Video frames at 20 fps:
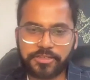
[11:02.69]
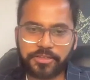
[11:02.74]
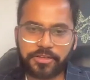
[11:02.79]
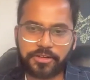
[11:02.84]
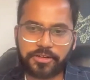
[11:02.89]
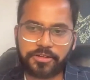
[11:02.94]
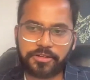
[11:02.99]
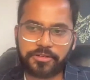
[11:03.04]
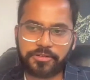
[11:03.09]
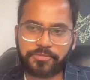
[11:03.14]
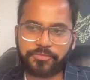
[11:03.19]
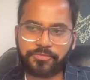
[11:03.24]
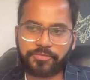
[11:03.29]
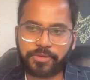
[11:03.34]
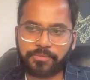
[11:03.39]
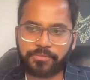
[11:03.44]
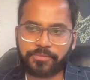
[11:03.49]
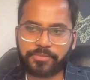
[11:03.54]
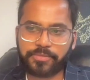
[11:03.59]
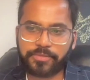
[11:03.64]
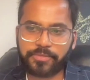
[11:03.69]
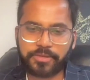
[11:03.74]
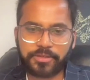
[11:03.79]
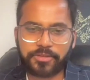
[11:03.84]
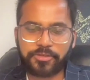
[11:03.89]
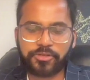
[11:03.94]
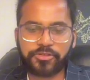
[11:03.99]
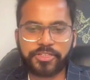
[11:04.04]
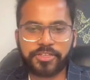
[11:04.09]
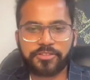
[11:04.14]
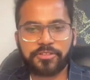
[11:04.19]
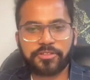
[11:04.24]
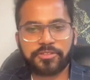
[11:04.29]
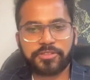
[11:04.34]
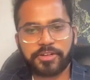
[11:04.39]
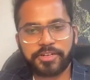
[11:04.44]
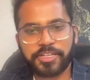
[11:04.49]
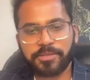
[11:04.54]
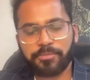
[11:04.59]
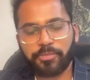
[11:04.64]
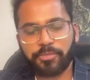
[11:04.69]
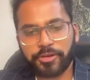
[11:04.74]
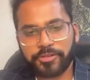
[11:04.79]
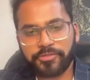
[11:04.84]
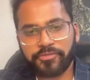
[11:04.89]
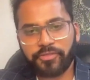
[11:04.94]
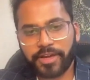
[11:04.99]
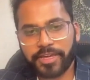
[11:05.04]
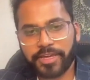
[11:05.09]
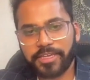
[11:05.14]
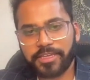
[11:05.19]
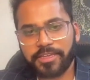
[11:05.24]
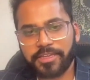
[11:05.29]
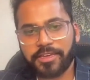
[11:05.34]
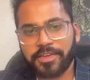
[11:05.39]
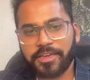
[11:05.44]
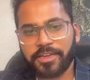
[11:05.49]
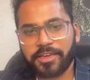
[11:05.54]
from there is a 13.5